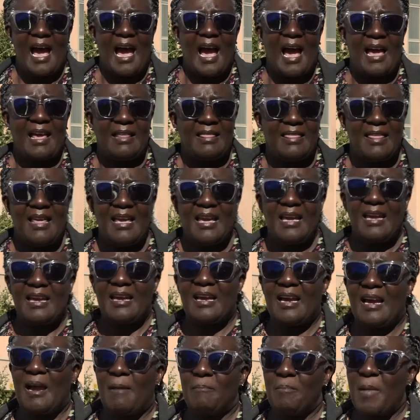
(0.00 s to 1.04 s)
I think
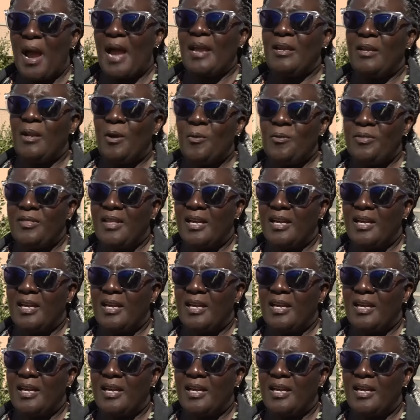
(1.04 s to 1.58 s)
I know